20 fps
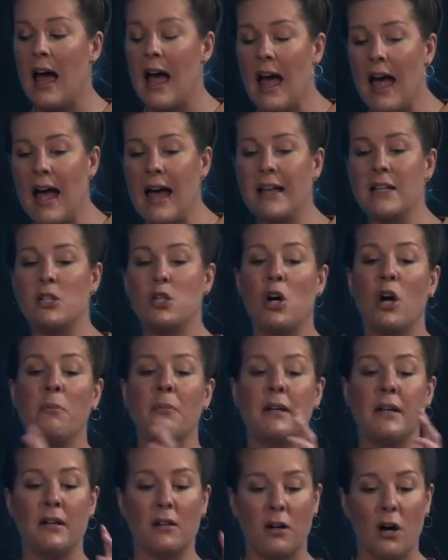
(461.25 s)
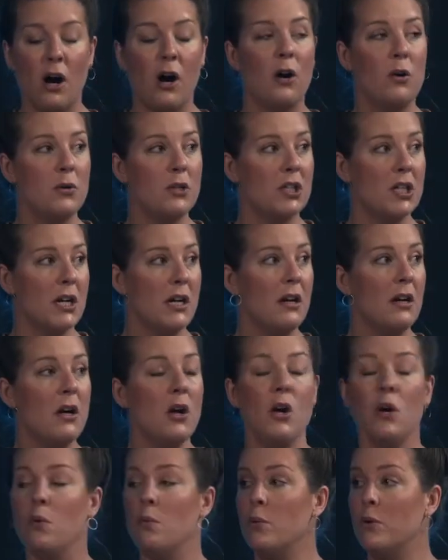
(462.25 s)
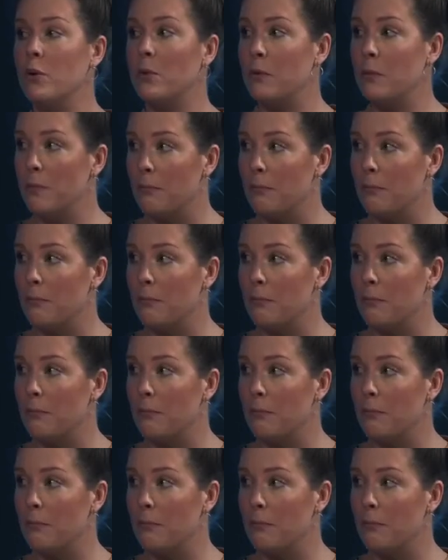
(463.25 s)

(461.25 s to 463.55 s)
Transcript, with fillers: a dominant culture will